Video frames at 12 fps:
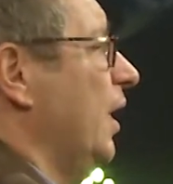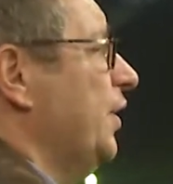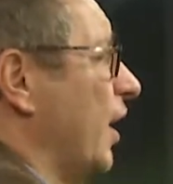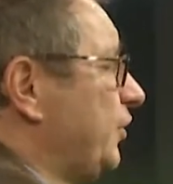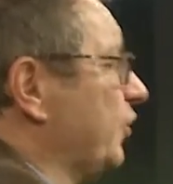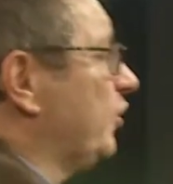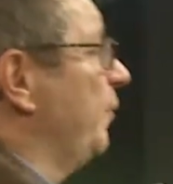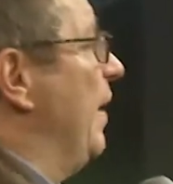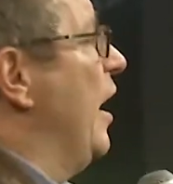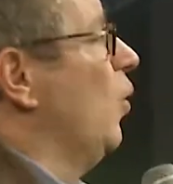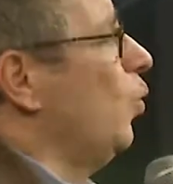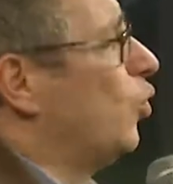not just
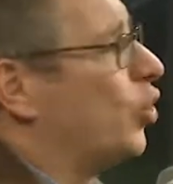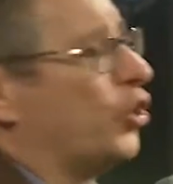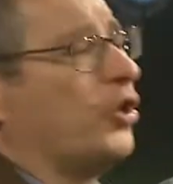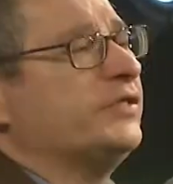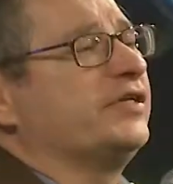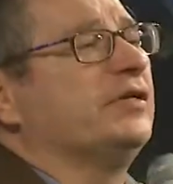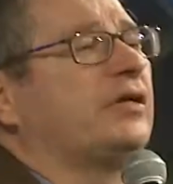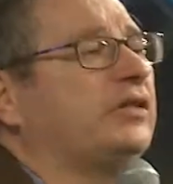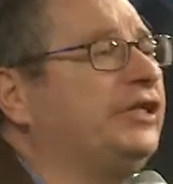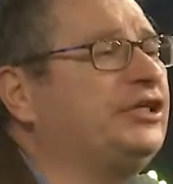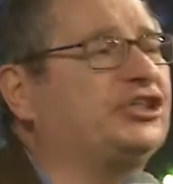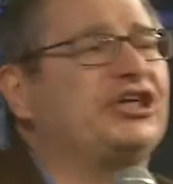about words and
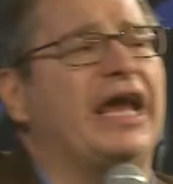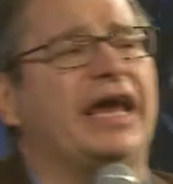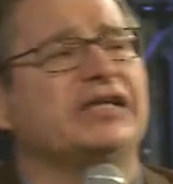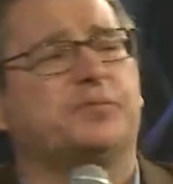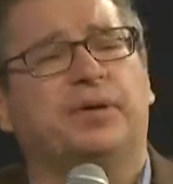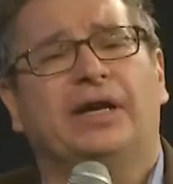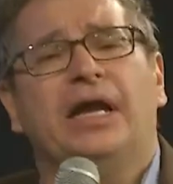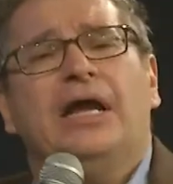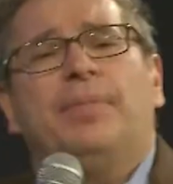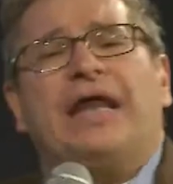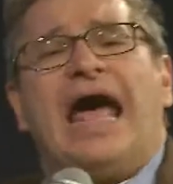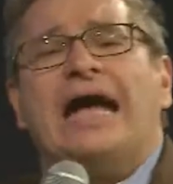cliches, but
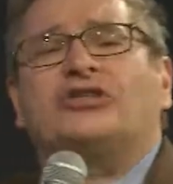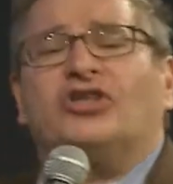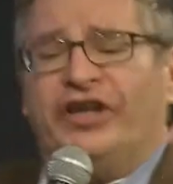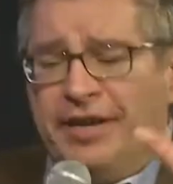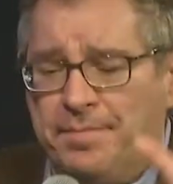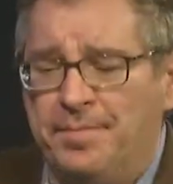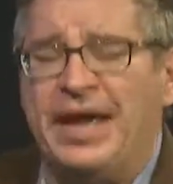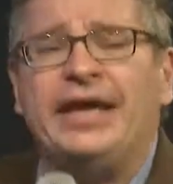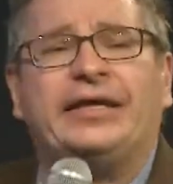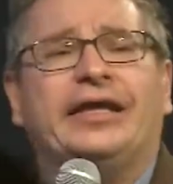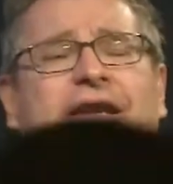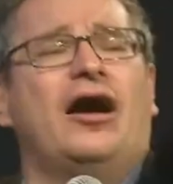actually
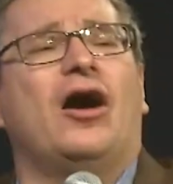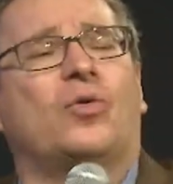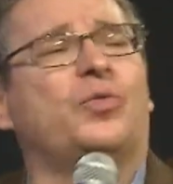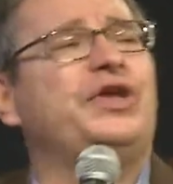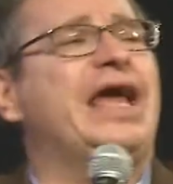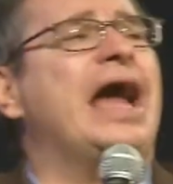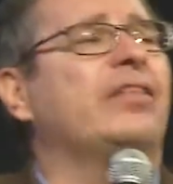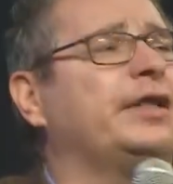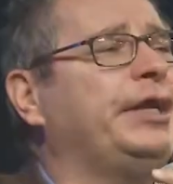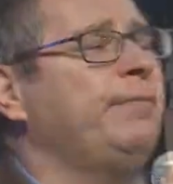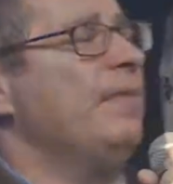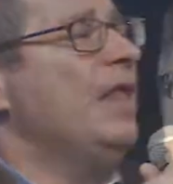make it a reality.